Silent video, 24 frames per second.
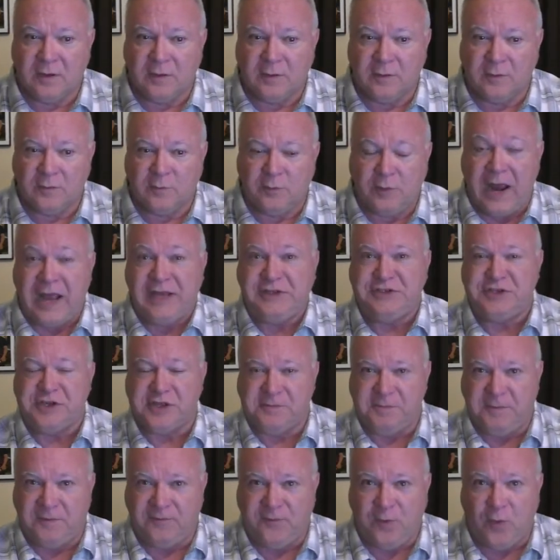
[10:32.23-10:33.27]
righteous
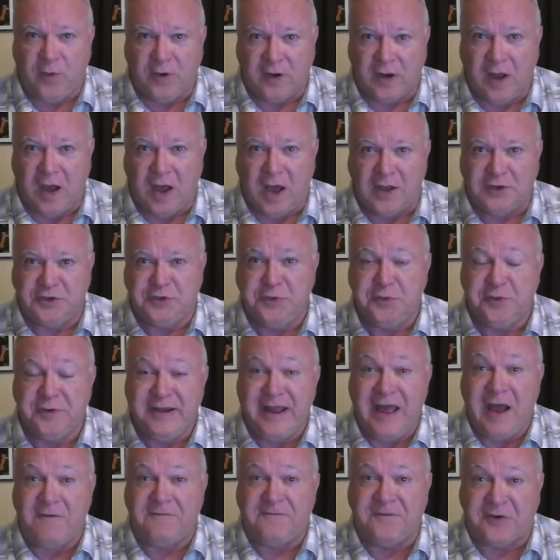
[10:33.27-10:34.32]
before God. You are
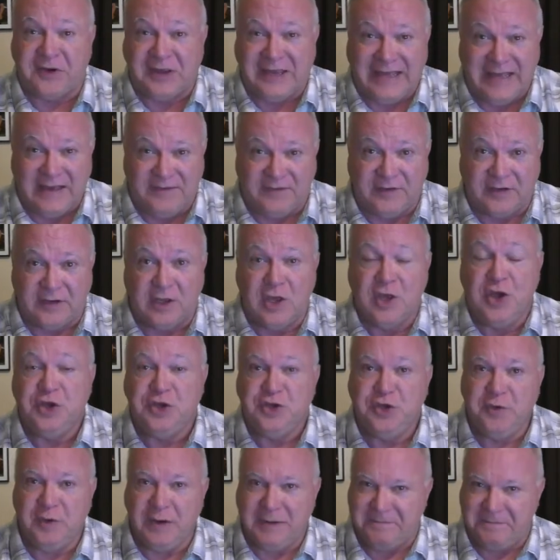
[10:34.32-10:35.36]
now forgiven.
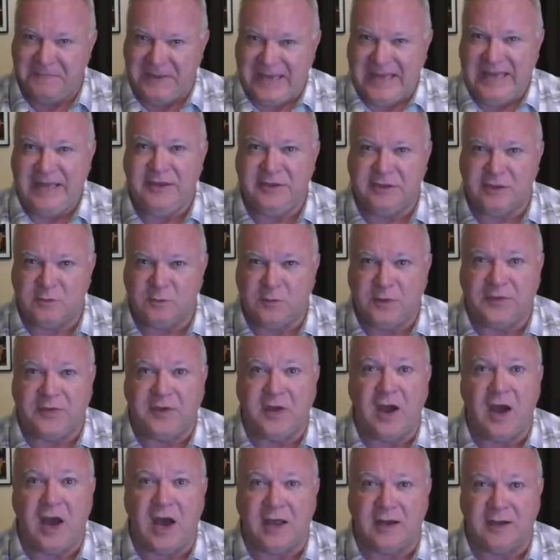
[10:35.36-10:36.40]
You're at peace with
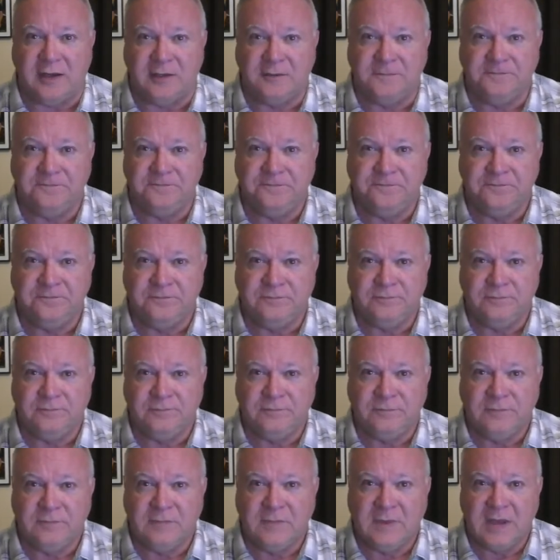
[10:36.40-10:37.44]
God.
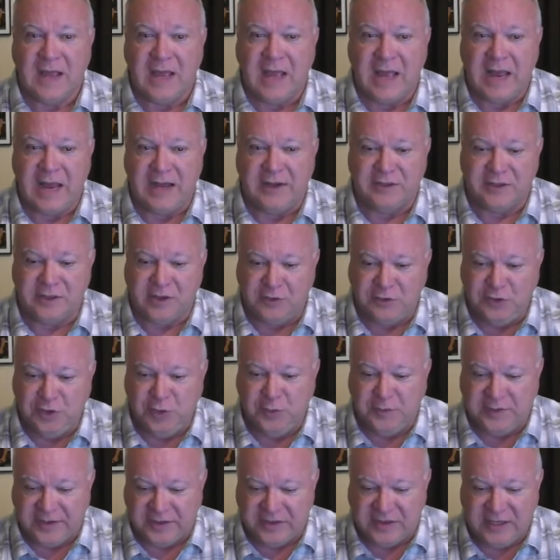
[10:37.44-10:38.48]
And so you
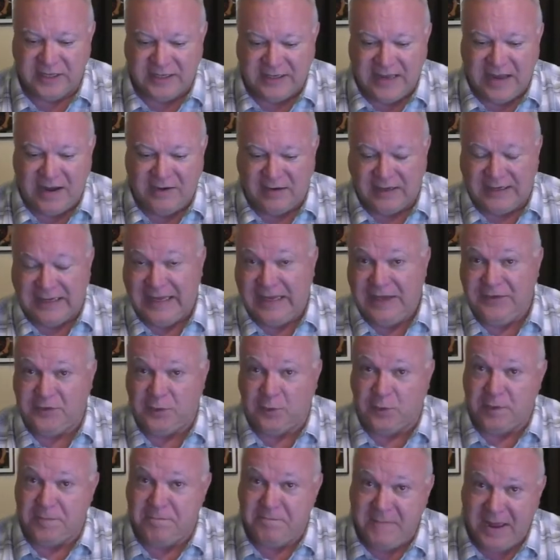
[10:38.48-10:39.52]
would sit down and eat the
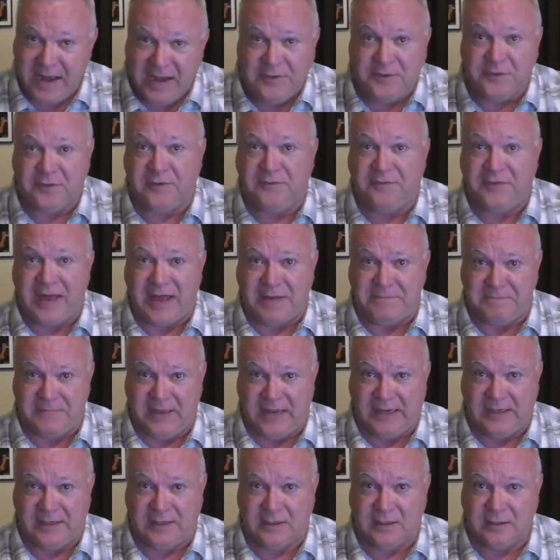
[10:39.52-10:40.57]
remainder of that
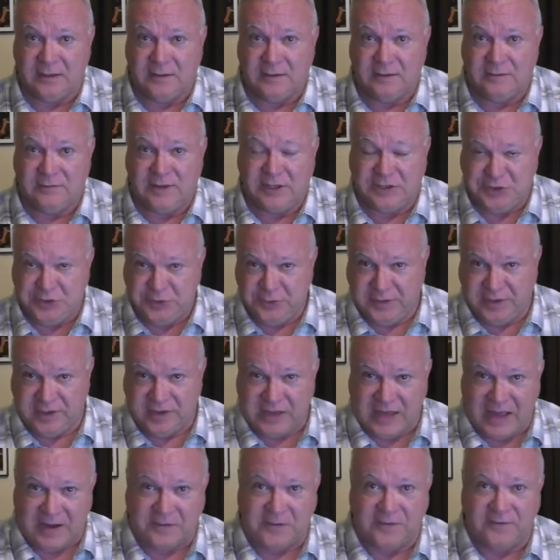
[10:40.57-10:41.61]
meat that you had
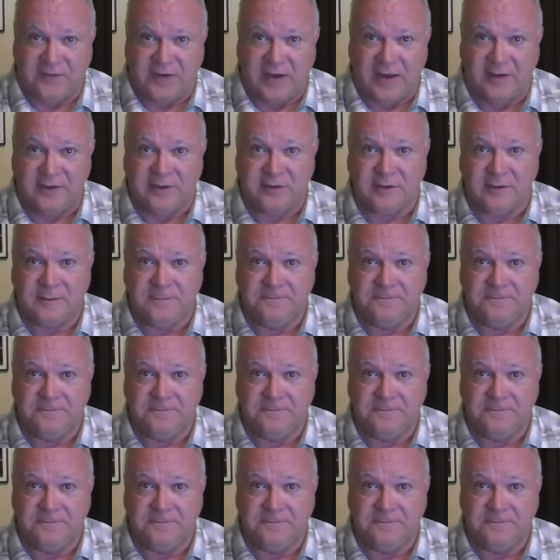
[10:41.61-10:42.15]
sacrificed.